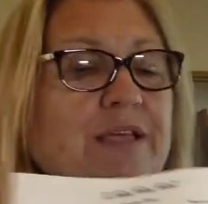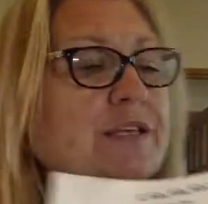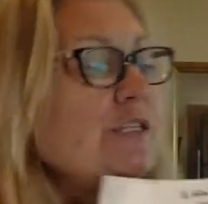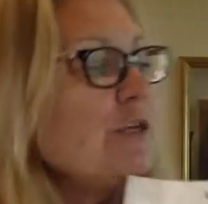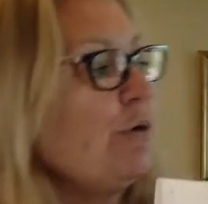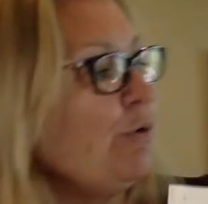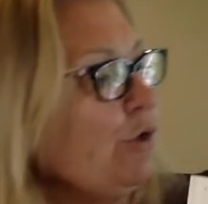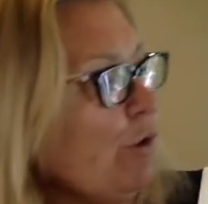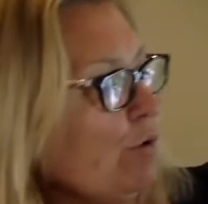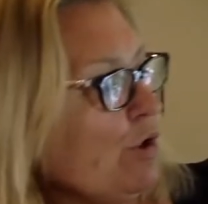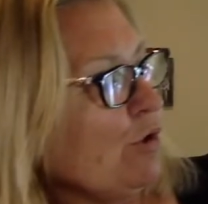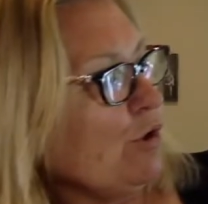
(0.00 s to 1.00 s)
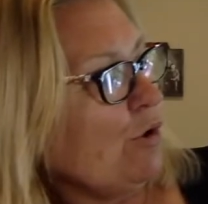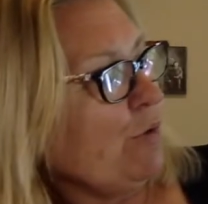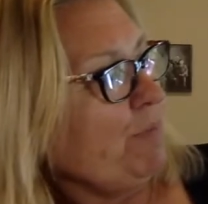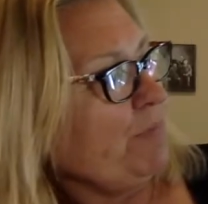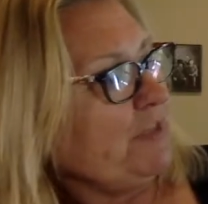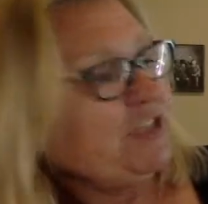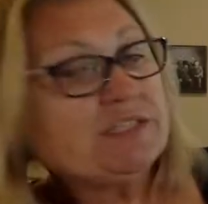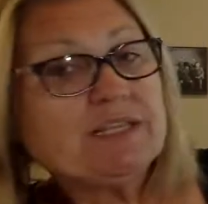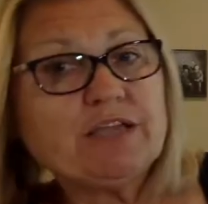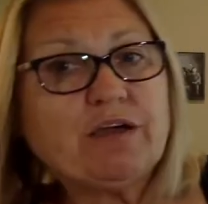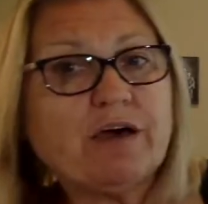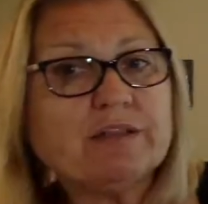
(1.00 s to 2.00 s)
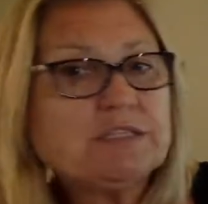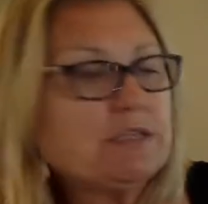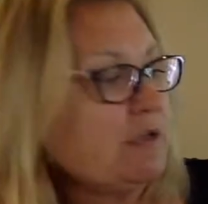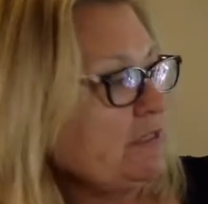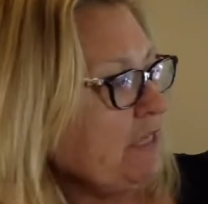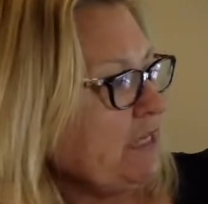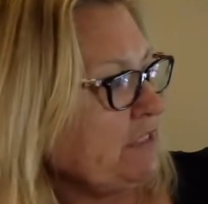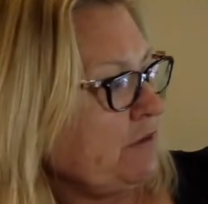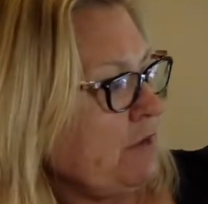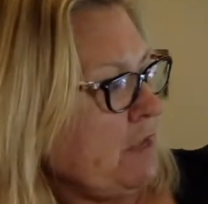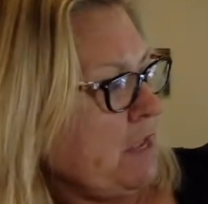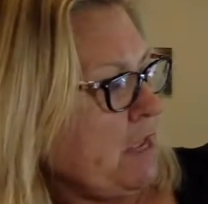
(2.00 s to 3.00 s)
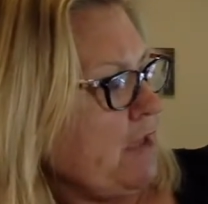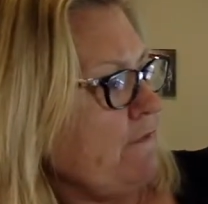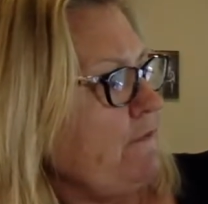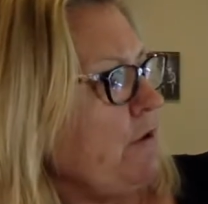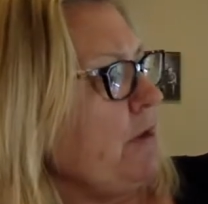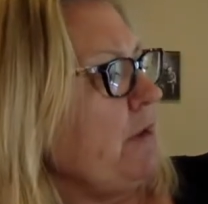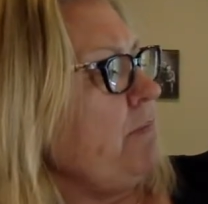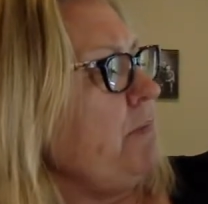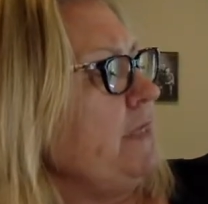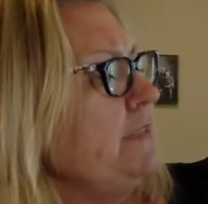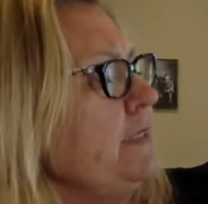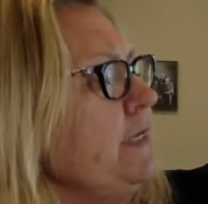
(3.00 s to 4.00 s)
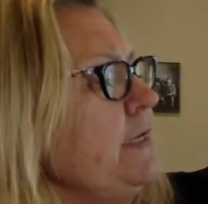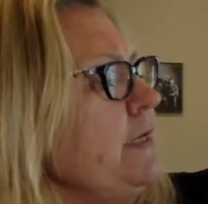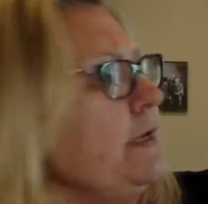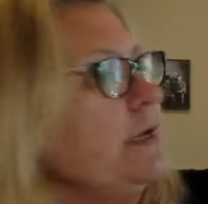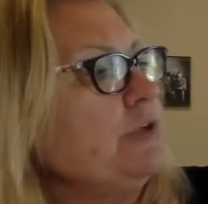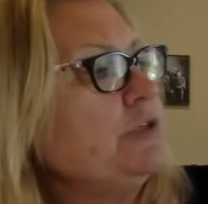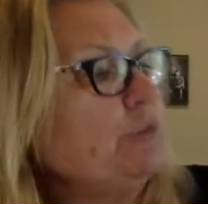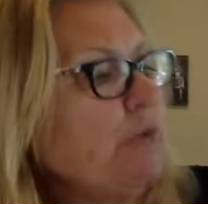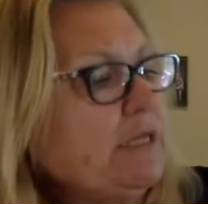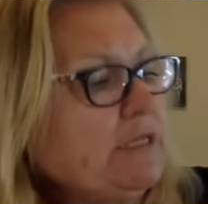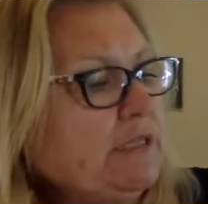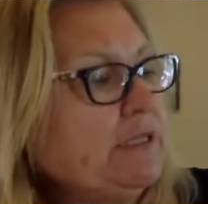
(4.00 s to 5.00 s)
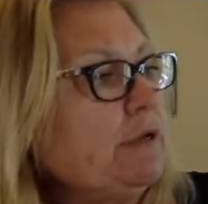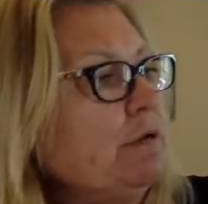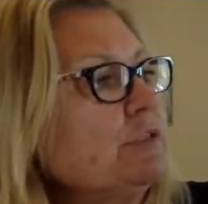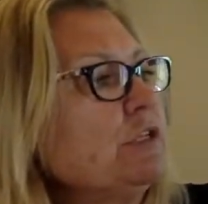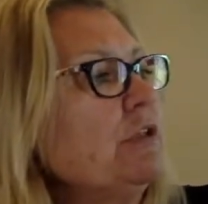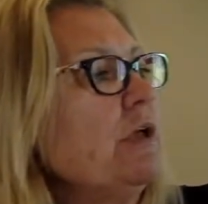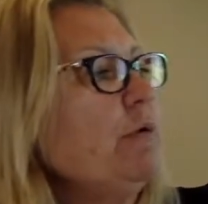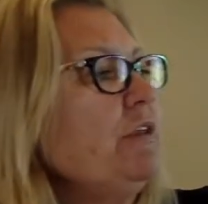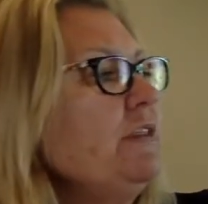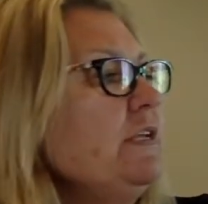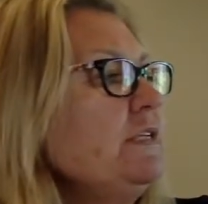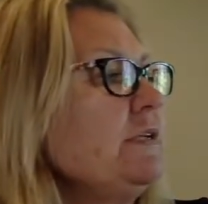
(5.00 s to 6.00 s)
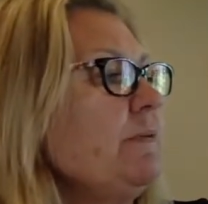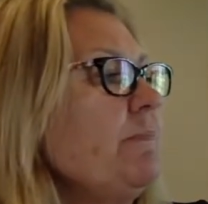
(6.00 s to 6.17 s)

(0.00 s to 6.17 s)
So Go, Go, Go, just like all the songs, has a very basic duet that goes along with it.